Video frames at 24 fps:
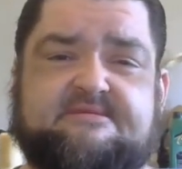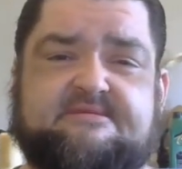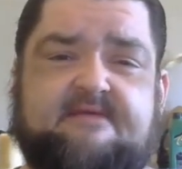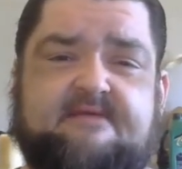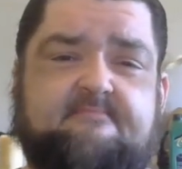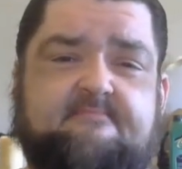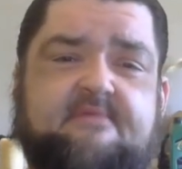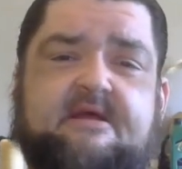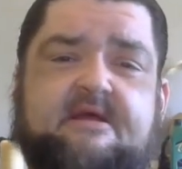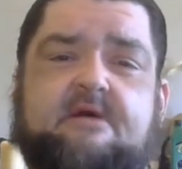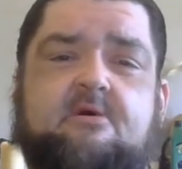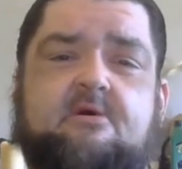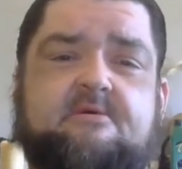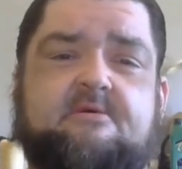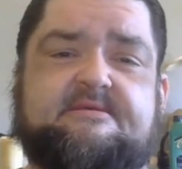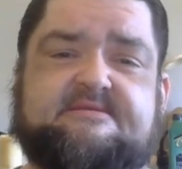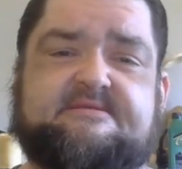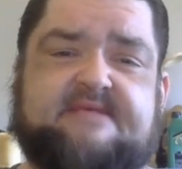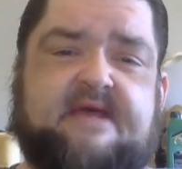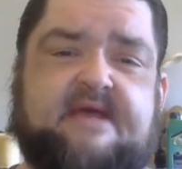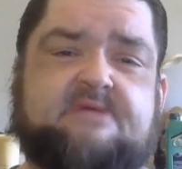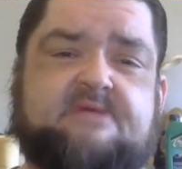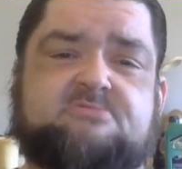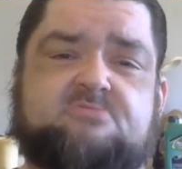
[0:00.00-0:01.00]
They can bring all
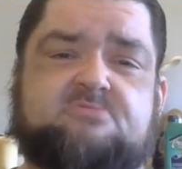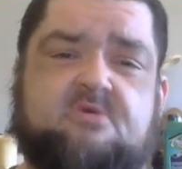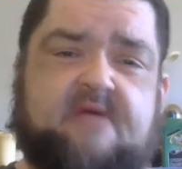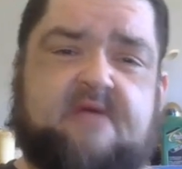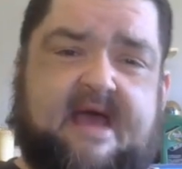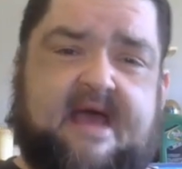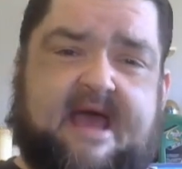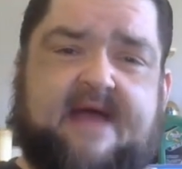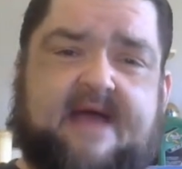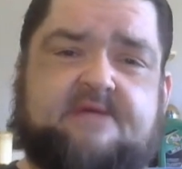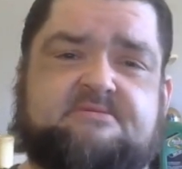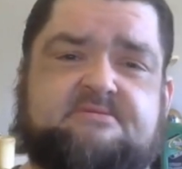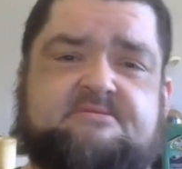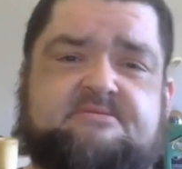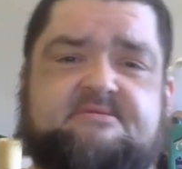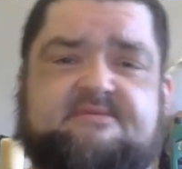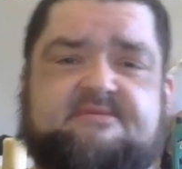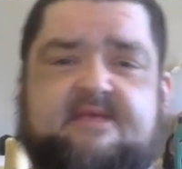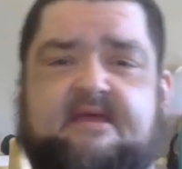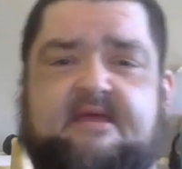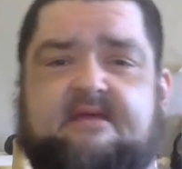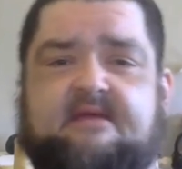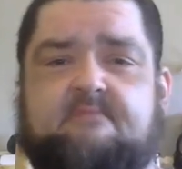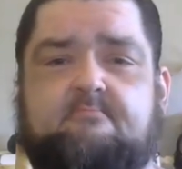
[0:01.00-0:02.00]
these extra
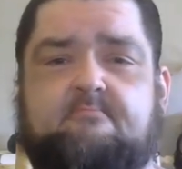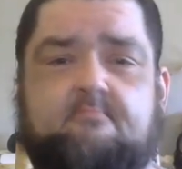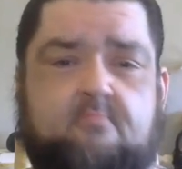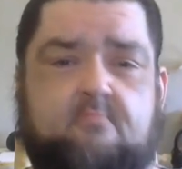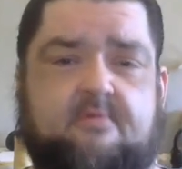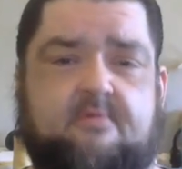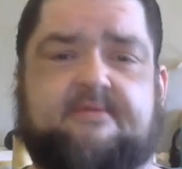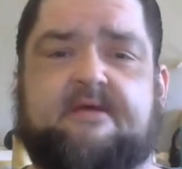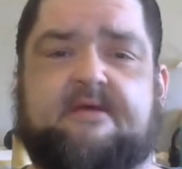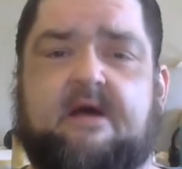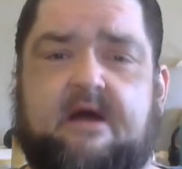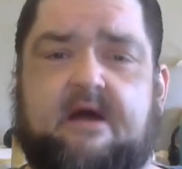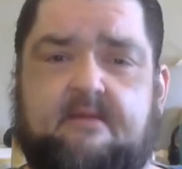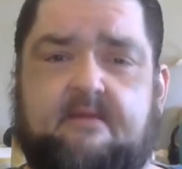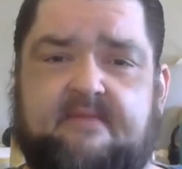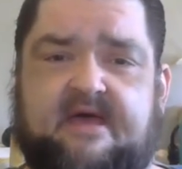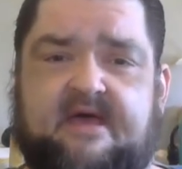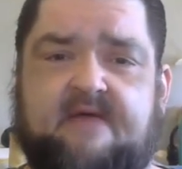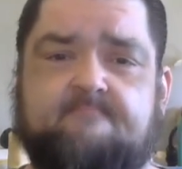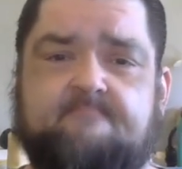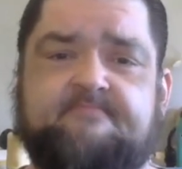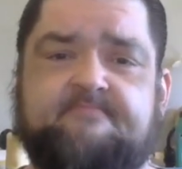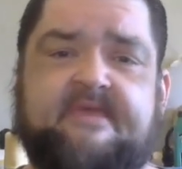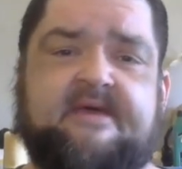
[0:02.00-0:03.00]
actions in with
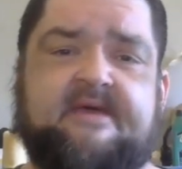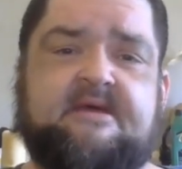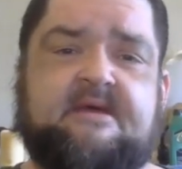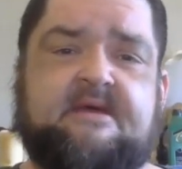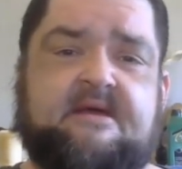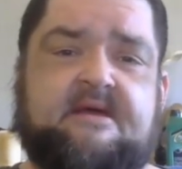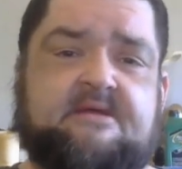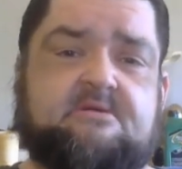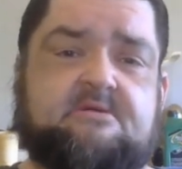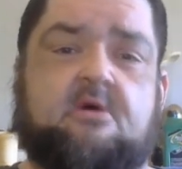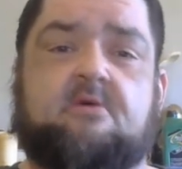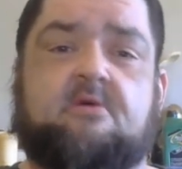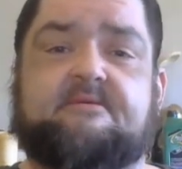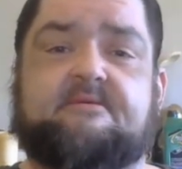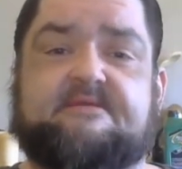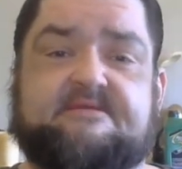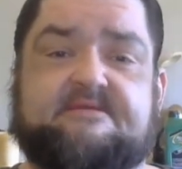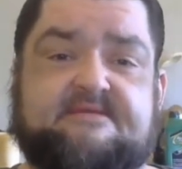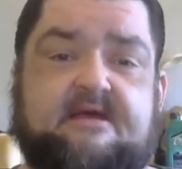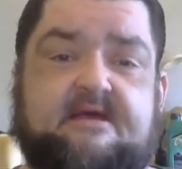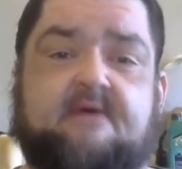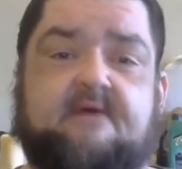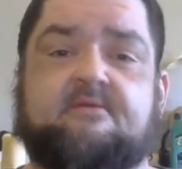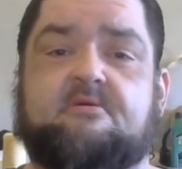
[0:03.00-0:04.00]
combat and all
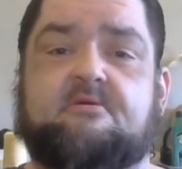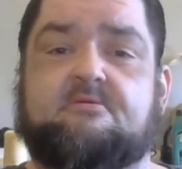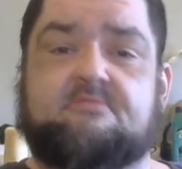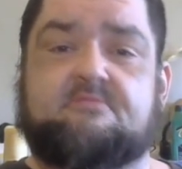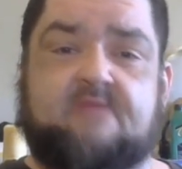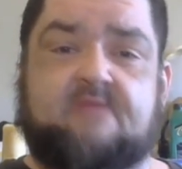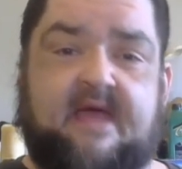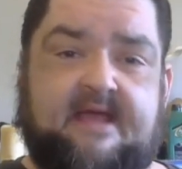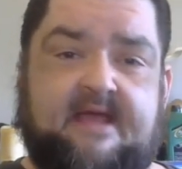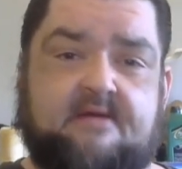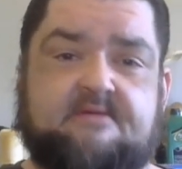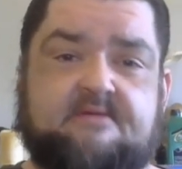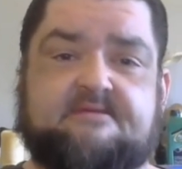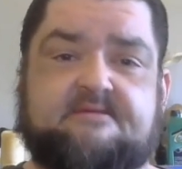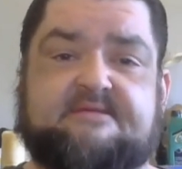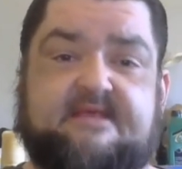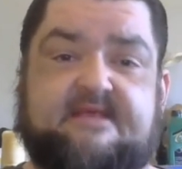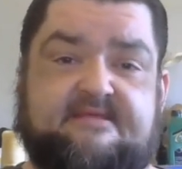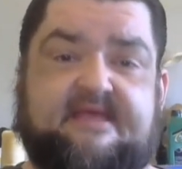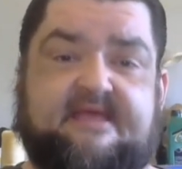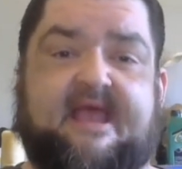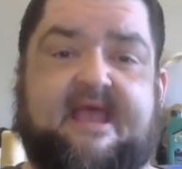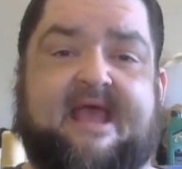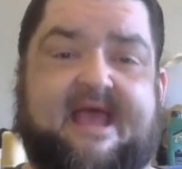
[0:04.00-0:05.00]
these other layers
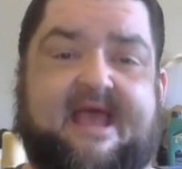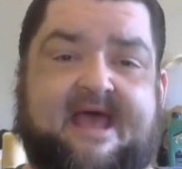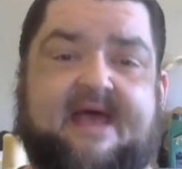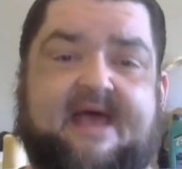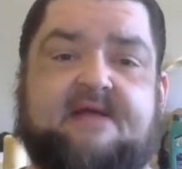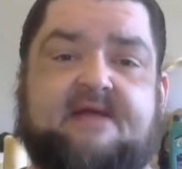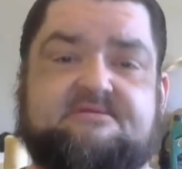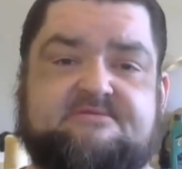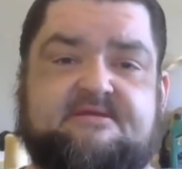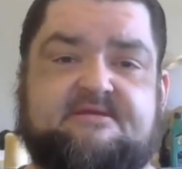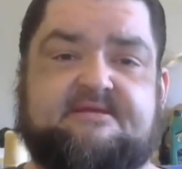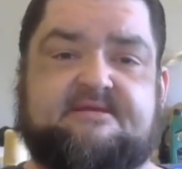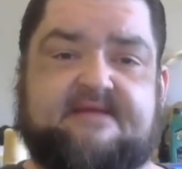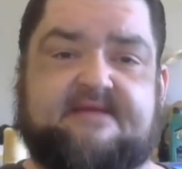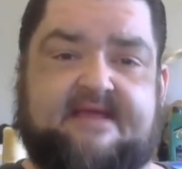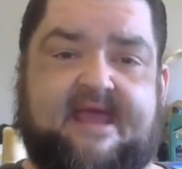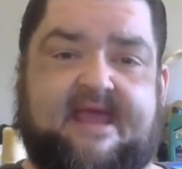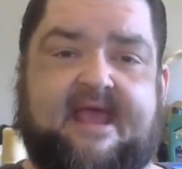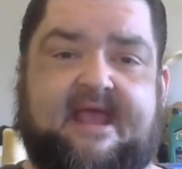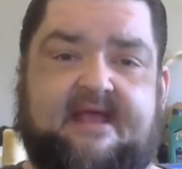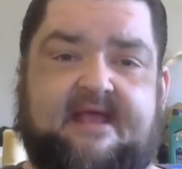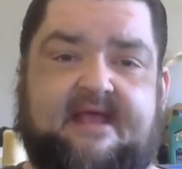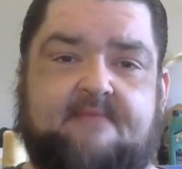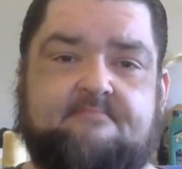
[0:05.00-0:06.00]
they add to the
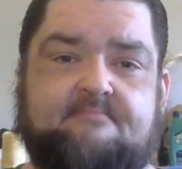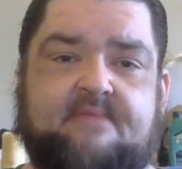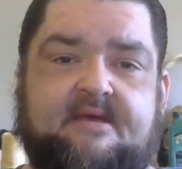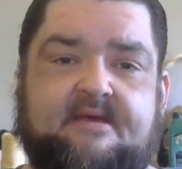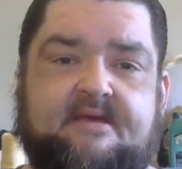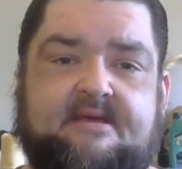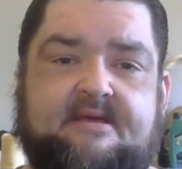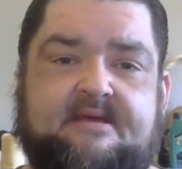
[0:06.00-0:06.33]
game.